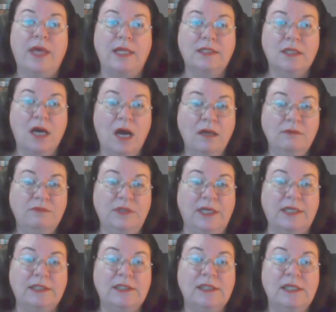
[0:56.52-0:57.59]
That's
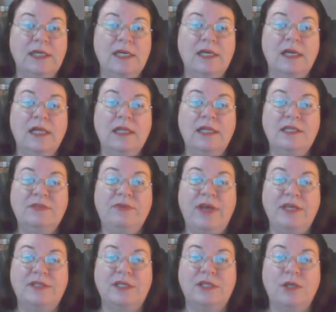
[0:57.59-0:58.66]
conflict. Let's
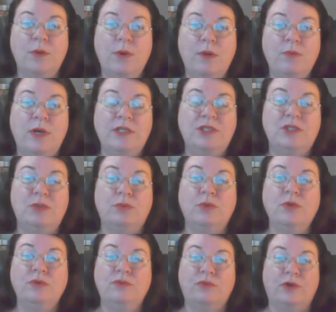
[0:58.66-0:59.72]
face it, no one wants to
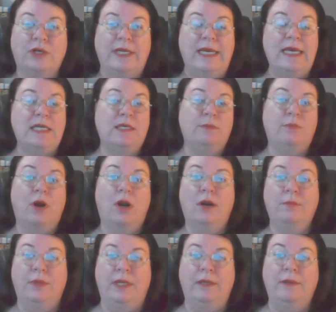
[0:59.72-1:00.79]
root for Ken and
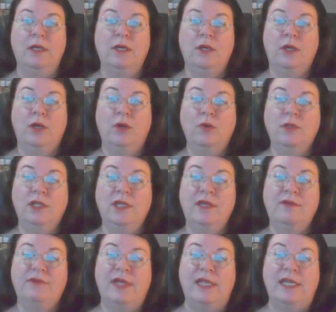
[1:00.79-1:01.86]
Barbie who
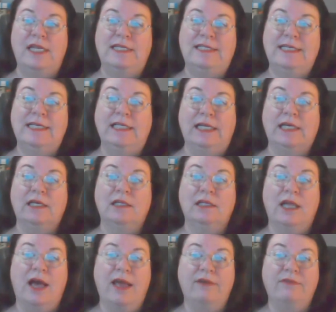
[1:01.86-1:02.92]
live an idyllic
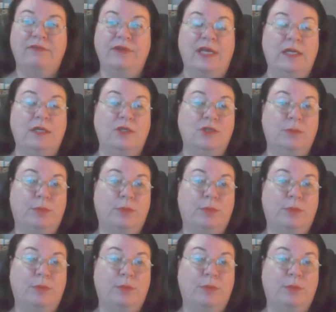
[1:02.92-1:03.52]
life in